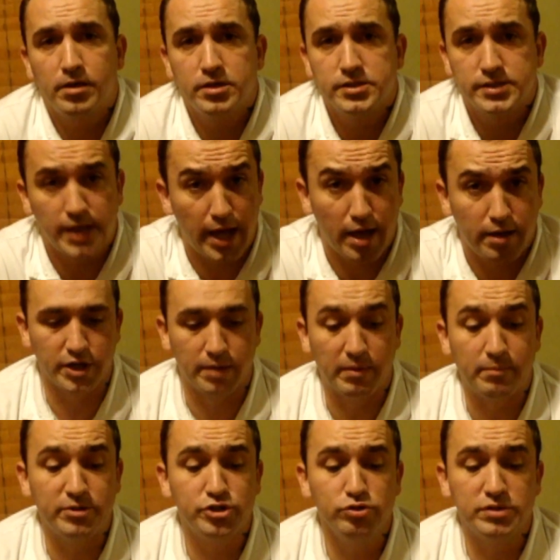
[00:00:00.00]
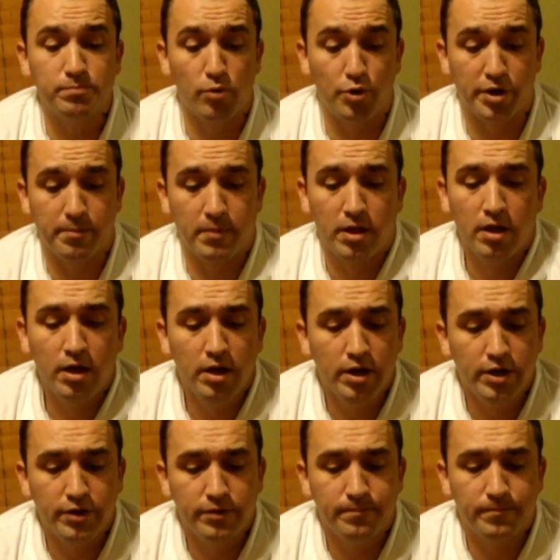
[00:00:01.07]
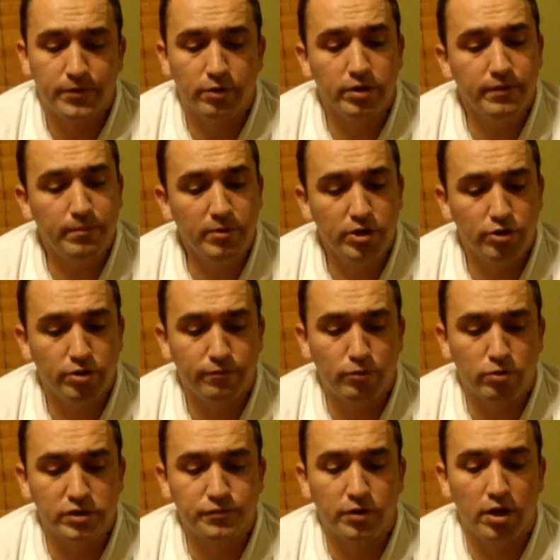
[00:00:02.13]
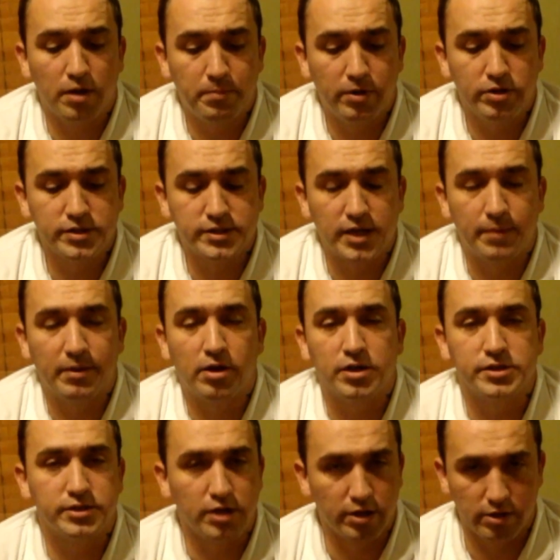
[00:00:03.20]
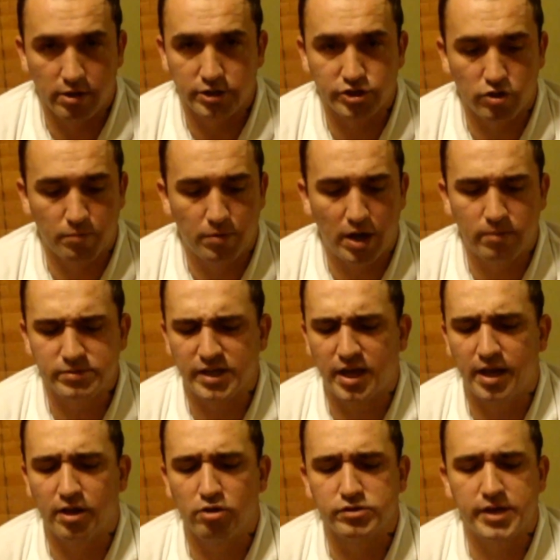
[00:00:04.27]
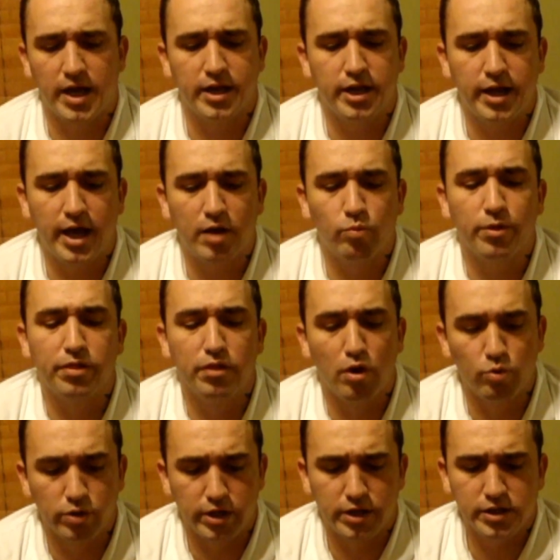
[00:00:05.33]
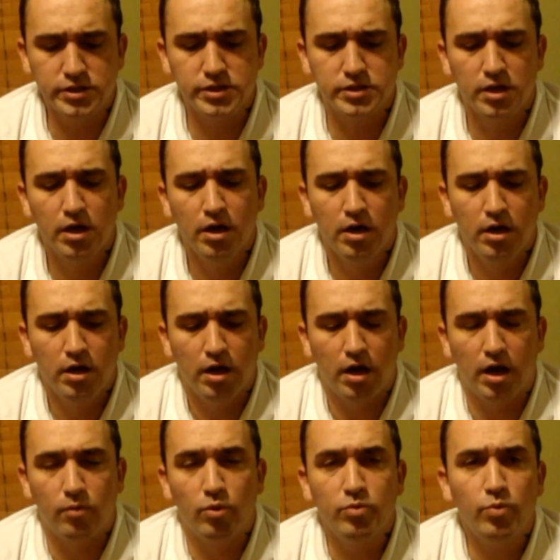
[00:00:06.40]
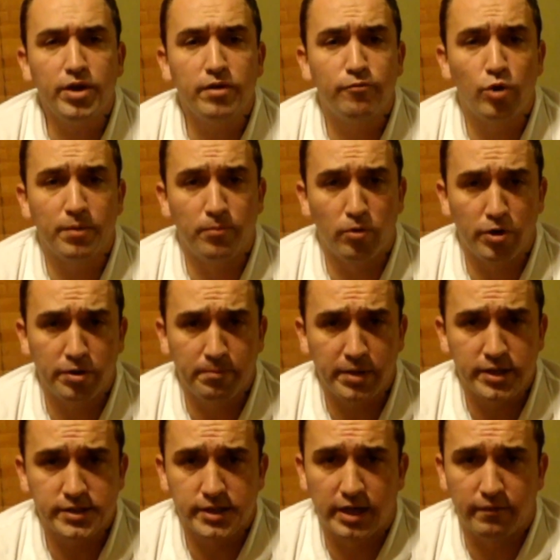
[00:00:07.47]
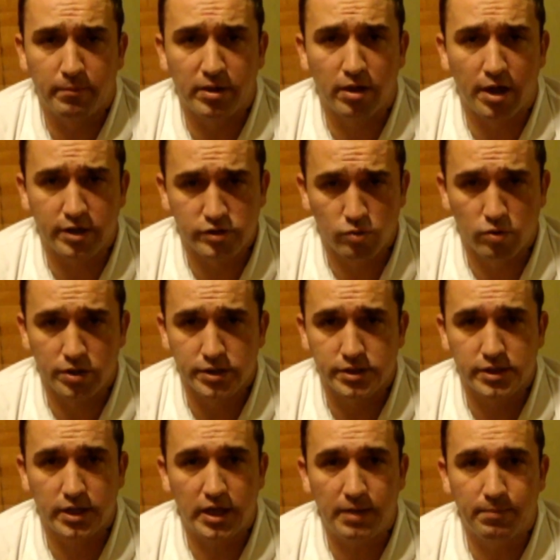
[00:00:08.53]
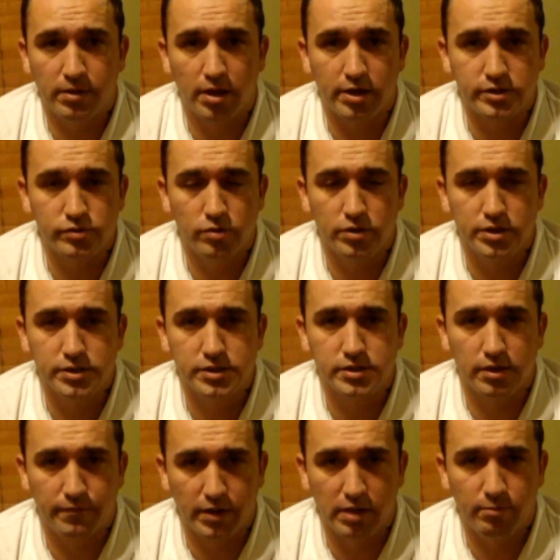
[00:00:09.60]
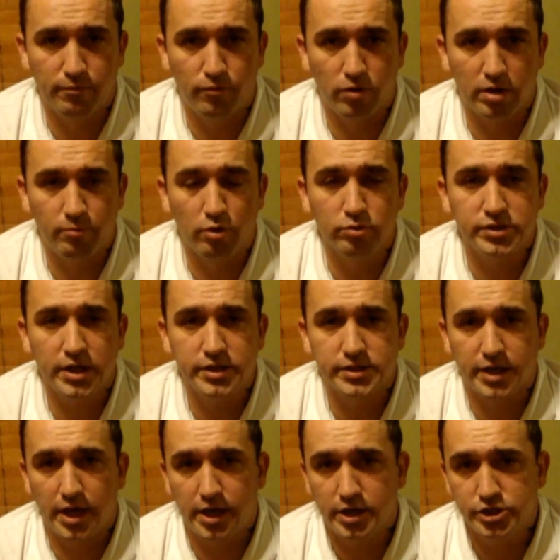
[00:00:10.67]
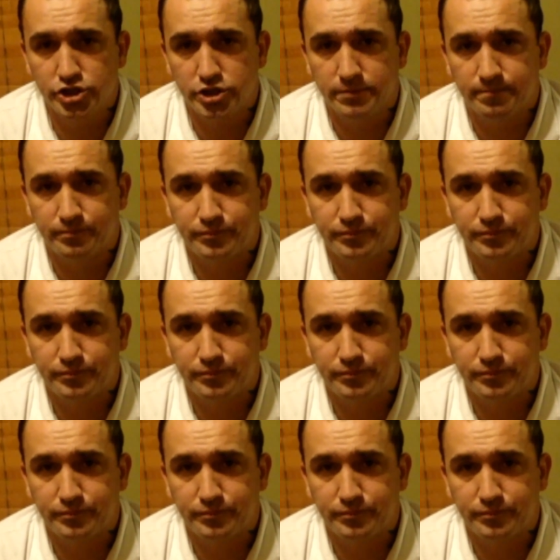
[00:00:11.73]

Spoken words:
sad. Number 2 is boredom. Don't leave them alone, of course, for long periods of time. It causes psychological problems. It kind of goes hand in hand with loneliness. One way to avoid boredom is to give him a lot of toys. Keep a lot of toys available for him. Rotate his cage.